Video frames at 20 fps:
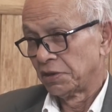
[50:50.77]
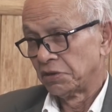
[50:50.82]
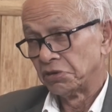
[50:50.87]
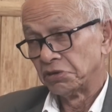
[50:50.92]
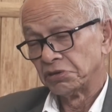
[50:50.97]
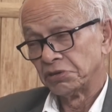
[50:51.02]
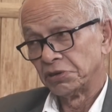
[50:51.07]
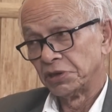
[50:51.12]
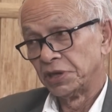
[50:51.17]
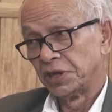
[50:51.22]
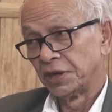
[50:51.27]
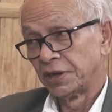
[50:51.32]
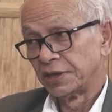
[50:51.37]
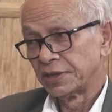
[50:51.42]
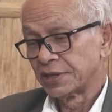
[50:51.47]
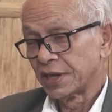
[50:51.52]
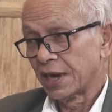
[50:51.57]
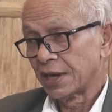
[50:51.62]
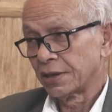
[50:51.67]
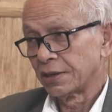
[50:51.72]
He
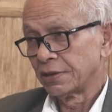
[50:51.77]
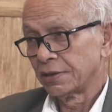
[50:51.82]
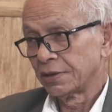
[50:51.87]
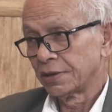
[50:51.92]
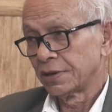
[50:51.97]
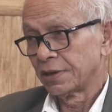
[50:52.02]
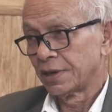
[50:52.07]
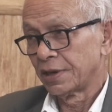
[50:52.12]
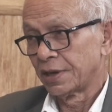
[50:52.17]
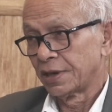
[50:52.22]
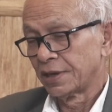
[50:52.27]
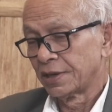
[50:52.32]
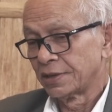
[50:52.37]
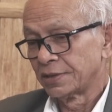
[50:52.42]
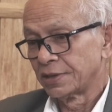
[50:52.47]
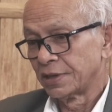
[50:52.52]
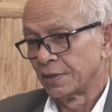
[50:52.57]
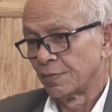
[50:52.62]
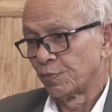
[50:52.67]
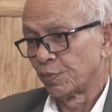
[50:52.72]
retired
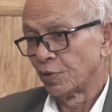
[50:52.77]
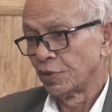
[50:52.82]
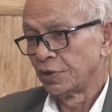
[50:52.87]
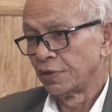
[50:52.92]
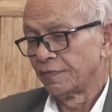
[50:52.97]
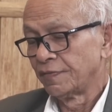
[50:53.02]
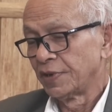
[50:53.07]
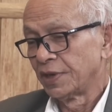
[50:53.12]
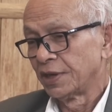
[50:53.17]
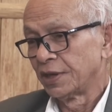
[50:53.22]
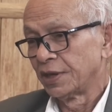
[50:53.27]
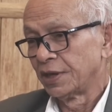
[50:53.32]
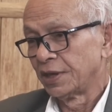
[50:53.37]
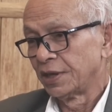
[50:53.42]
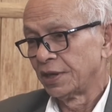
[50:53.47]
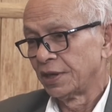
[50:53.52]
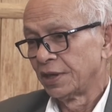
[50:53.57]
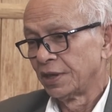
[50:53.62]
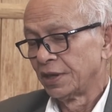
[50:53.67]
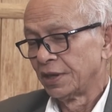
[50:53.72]
as an employee of
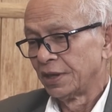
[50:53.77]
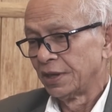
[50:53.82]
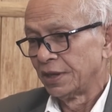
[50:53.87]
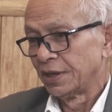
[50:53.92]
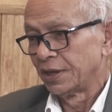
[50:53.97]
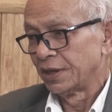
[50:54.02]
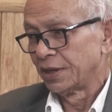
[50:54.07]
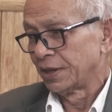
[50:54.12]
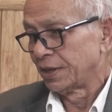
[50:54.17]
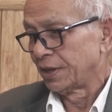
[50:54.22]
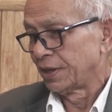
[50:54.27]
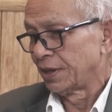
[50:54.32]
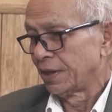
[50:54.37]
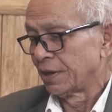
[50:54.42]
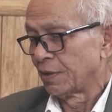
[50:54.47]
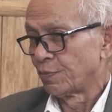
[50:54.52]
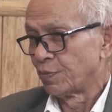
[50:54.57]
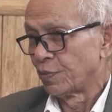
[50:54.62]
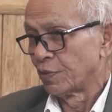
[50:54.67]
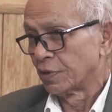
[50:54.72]
the
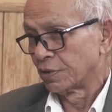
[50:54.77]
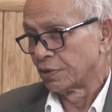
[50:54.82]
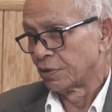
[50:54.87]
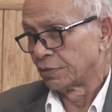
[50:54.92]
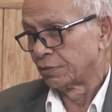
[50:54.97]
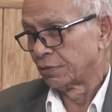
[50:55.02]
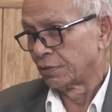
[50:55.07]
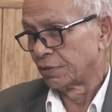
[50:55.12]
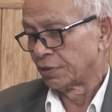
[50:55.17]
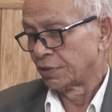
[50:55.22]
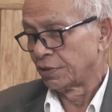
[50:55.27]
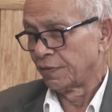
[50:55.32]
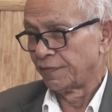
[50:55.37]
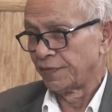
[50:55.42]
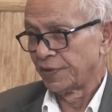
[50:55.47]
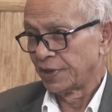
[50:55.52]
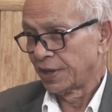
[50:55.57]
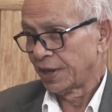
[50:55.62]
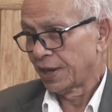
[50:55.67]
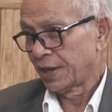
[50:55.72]
Airport Authority of
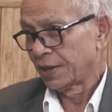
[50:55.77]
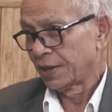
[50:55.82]
India.